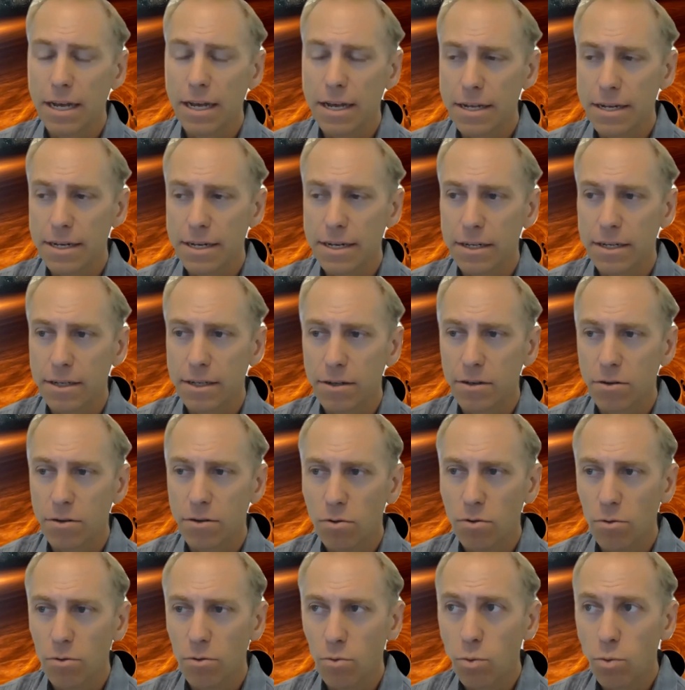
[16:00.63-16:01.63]
And
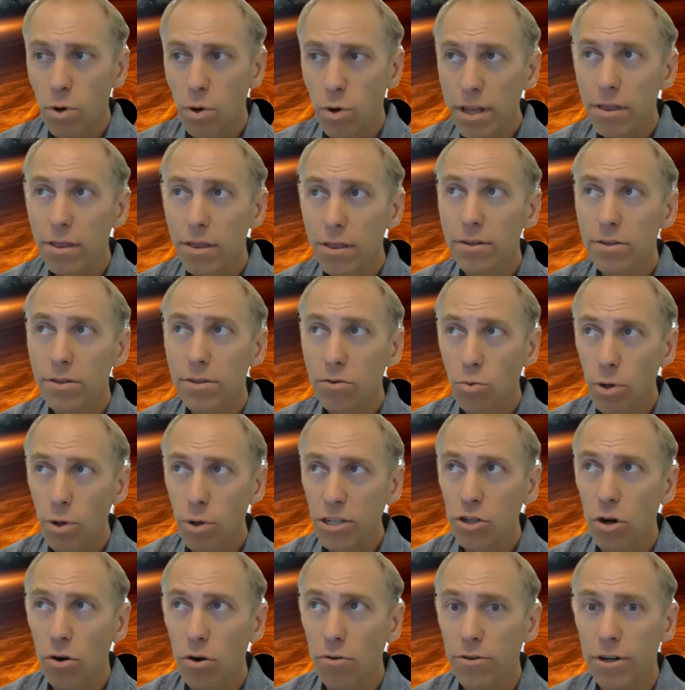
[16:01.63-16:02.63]
with the
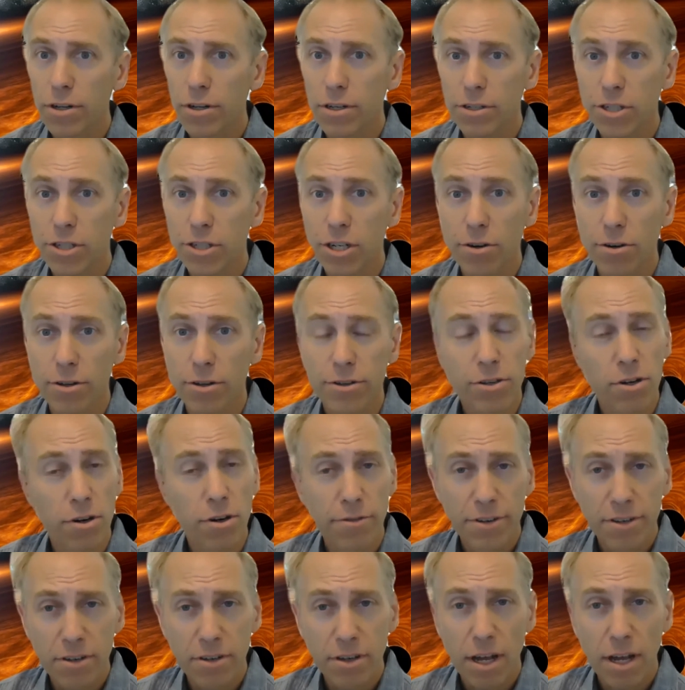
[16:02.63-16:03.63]
switch over to Jira
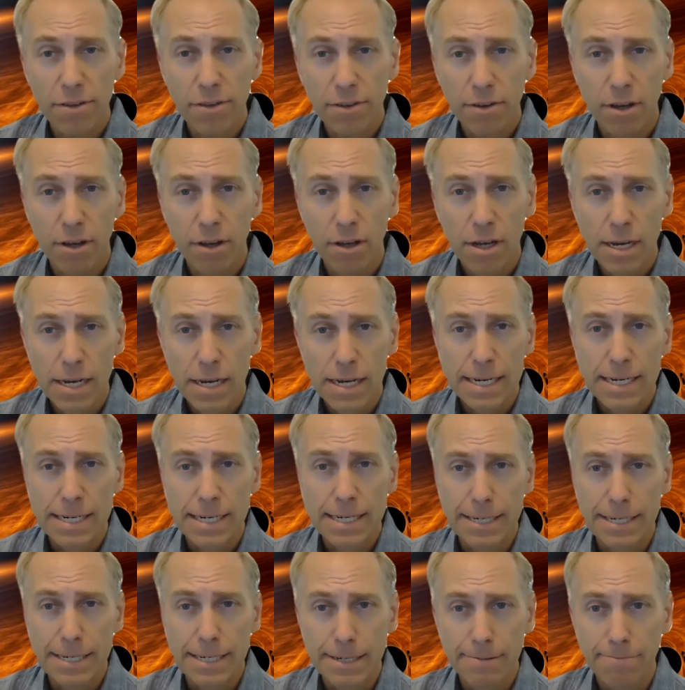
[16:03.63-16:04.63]
Service Desk,
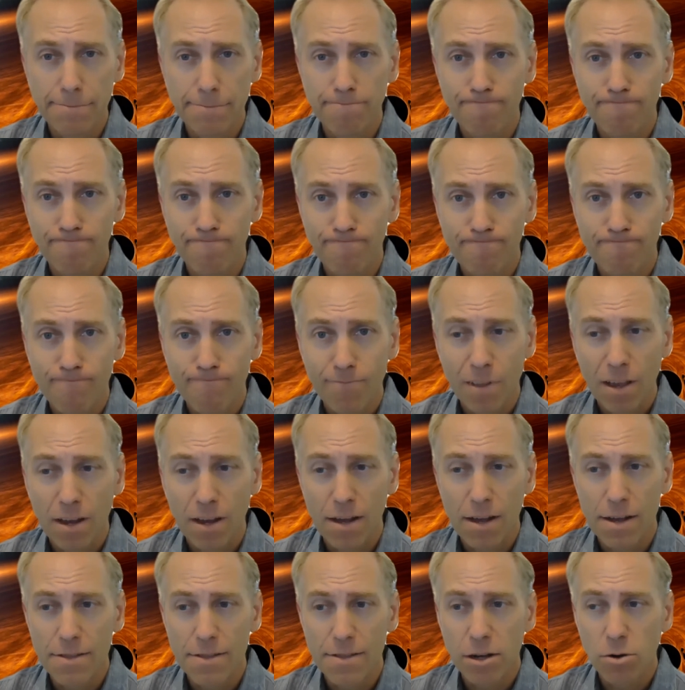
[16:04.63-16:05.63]

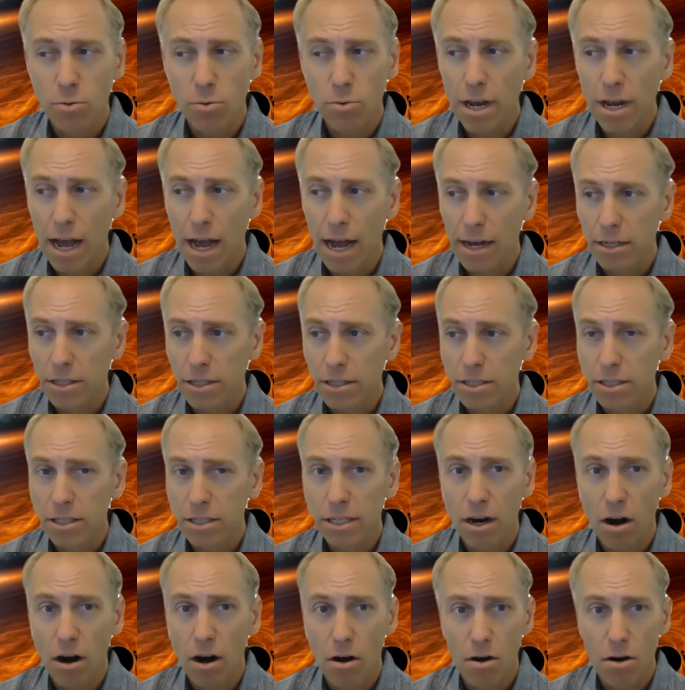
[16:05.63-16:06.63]
I think we
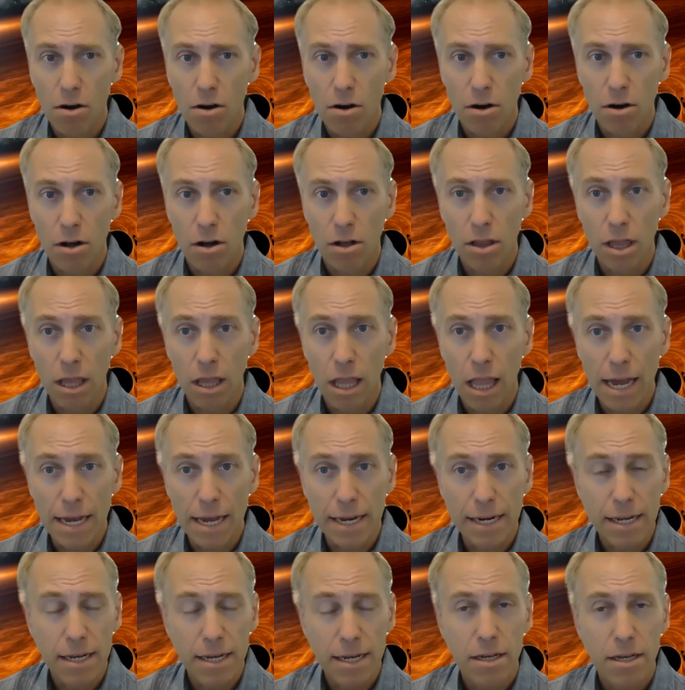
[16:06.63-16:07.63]
actually are
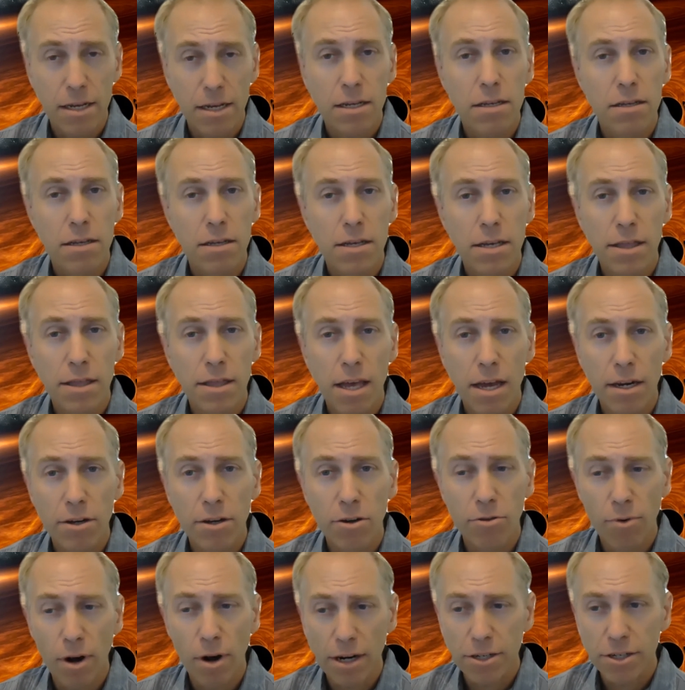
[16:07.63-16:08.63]
aligning in that
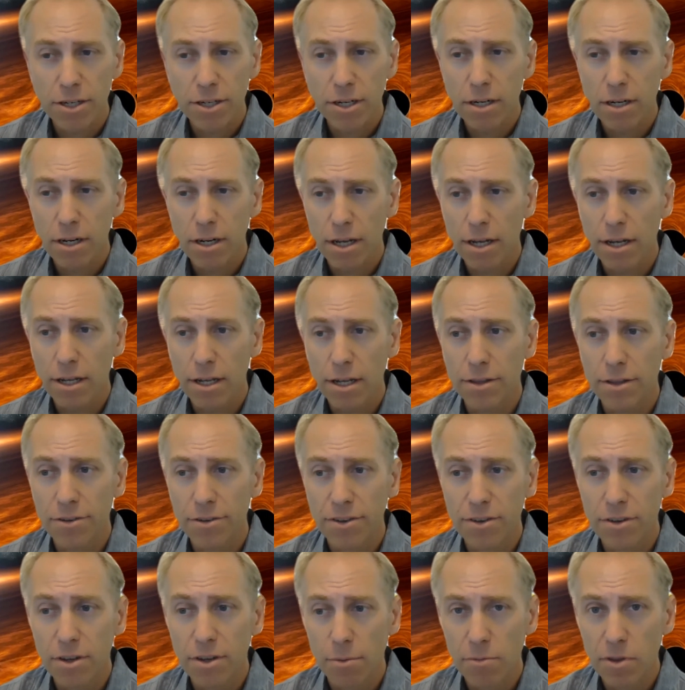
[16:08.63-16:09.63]
direction. And this
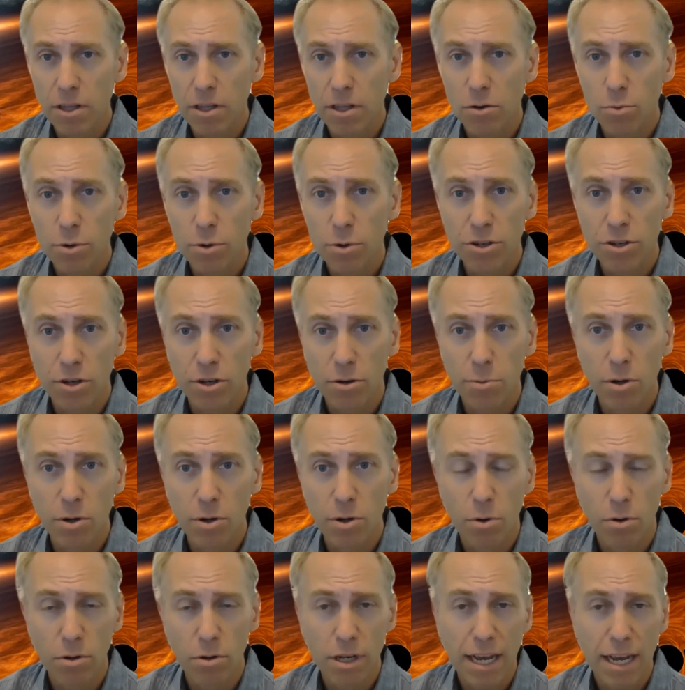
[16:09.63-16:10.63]
is something that we should be
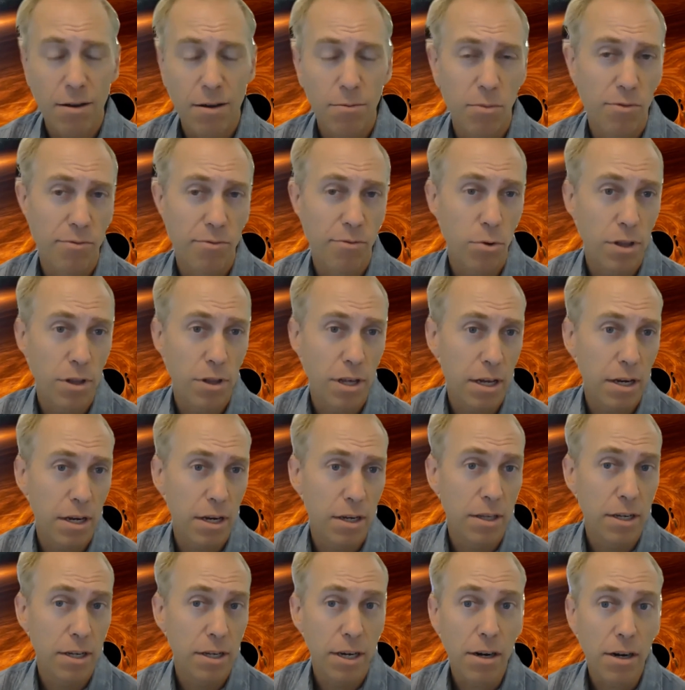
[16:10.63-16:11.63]
rolling out before the end
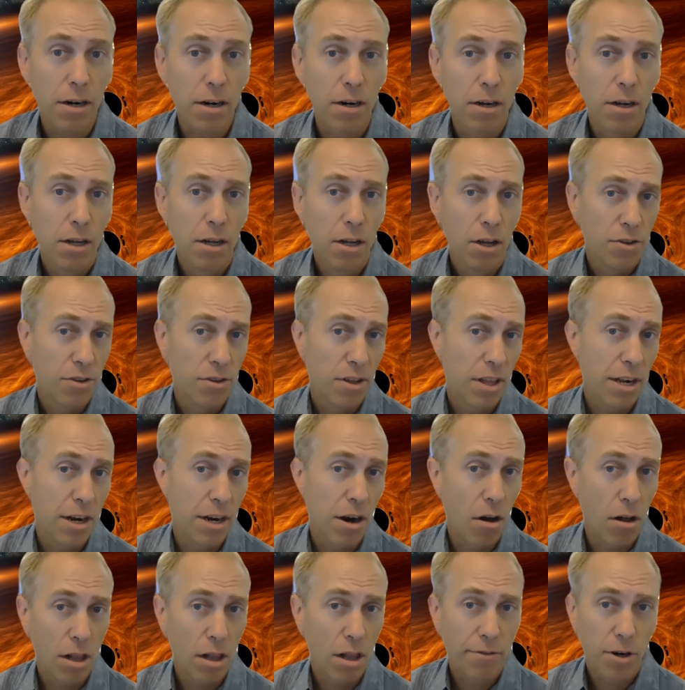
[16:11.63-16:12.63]
of the year, so that
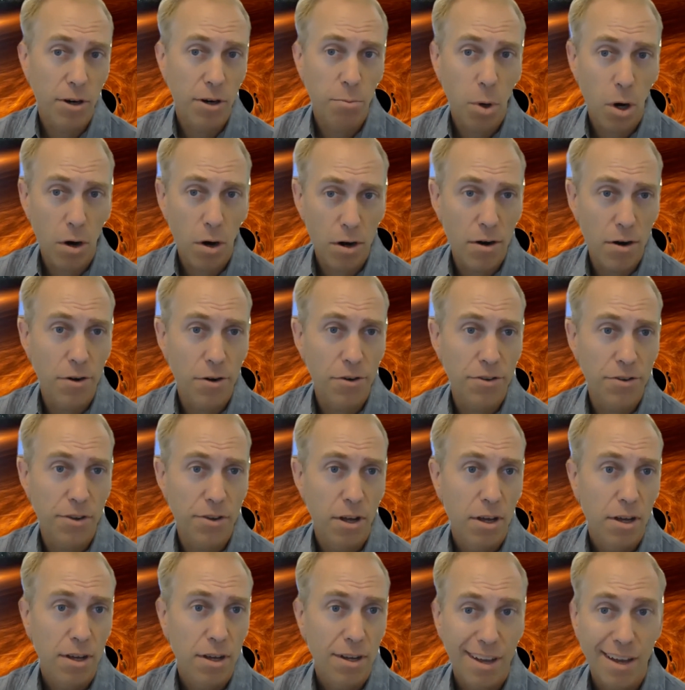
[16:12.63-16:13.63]
all of our partners
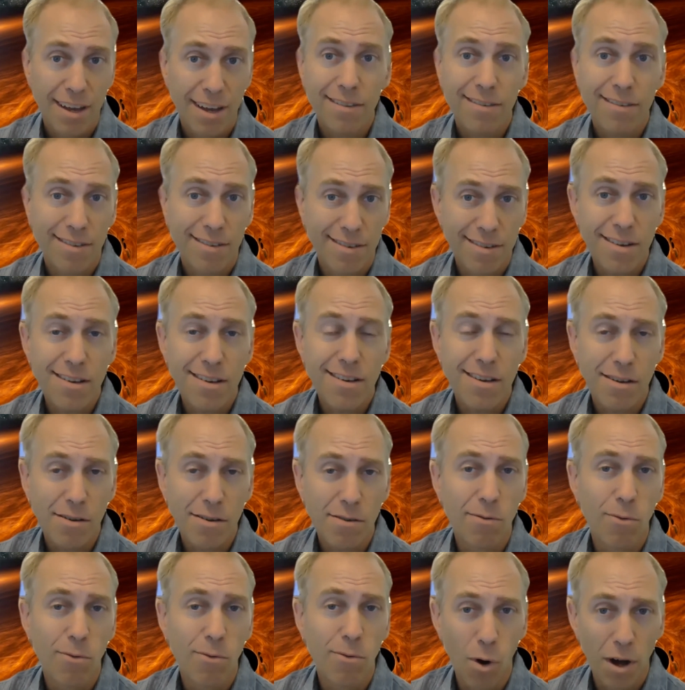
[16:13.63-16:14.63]
can
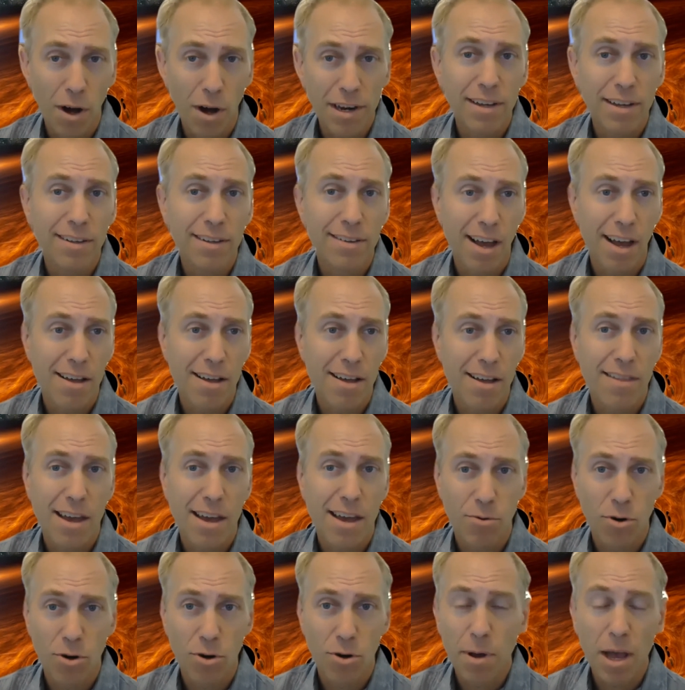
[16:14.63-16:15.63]
see what is on
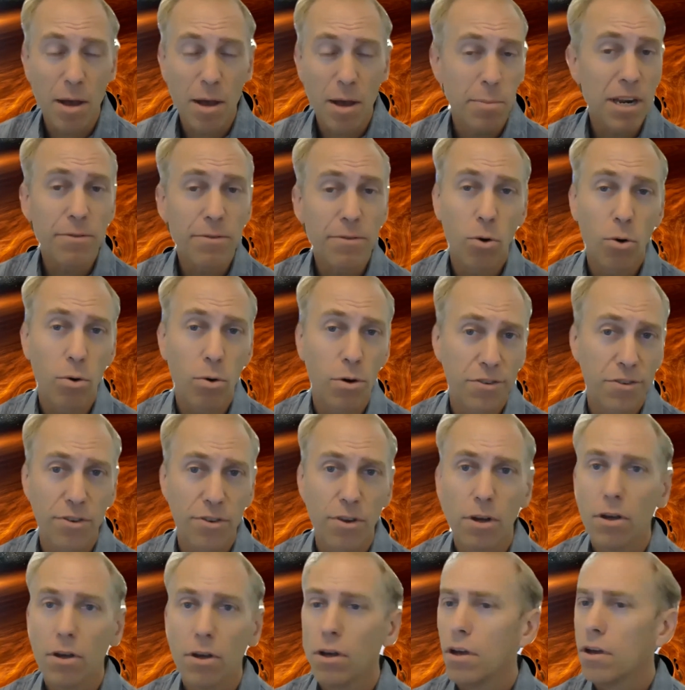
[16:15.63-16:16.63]
that roadmap. And of
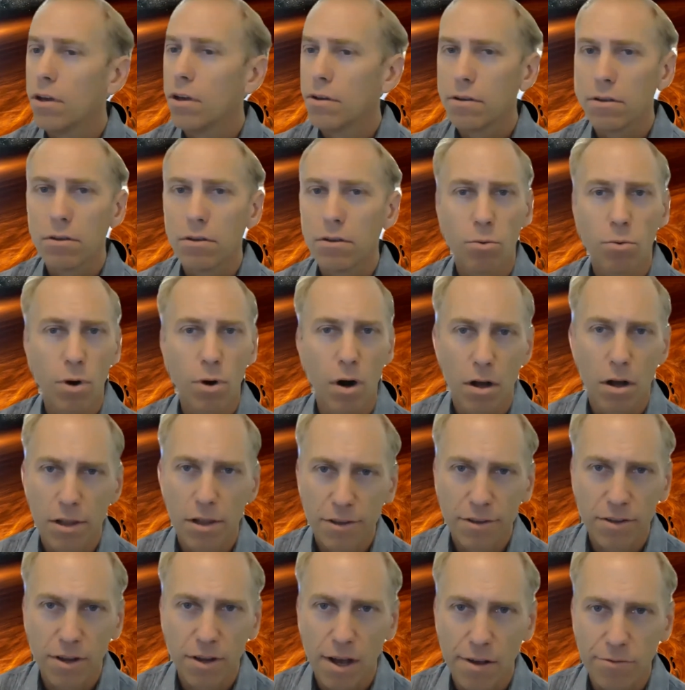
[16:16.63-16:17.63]
course, we're all
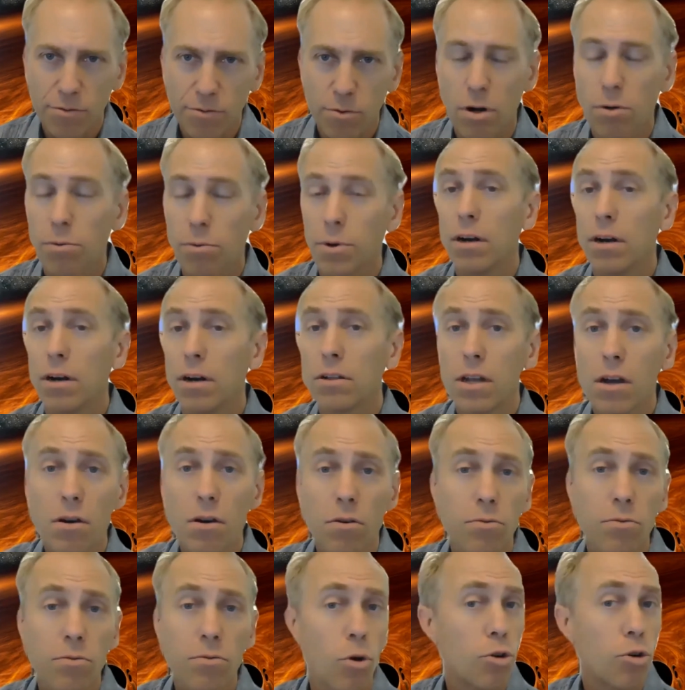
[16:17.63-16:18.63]
in software. We all
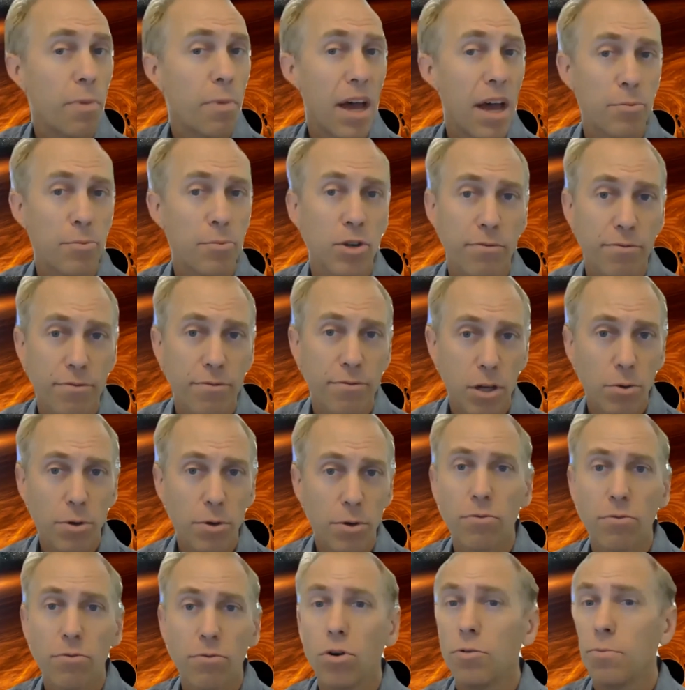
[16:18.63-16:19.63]
know roadmaps are
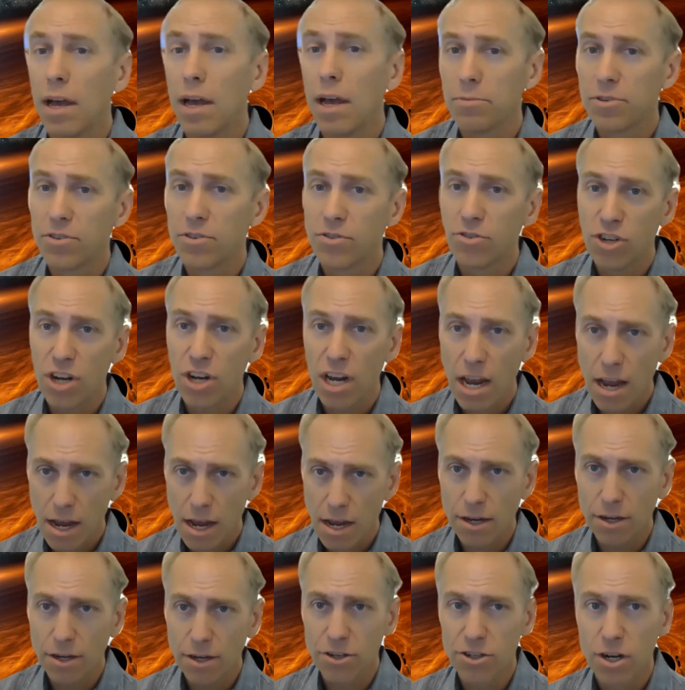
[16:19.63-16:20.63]
fluid, roadmaps
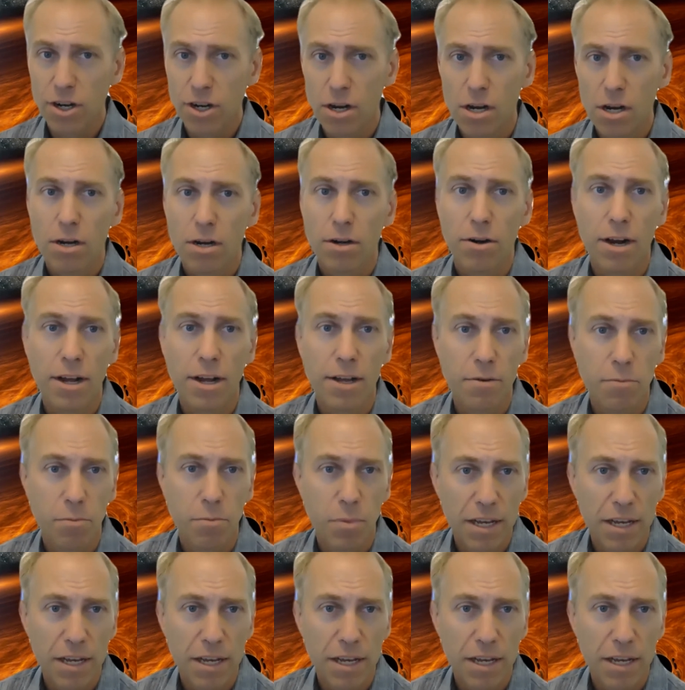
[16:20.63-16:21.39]
change, right?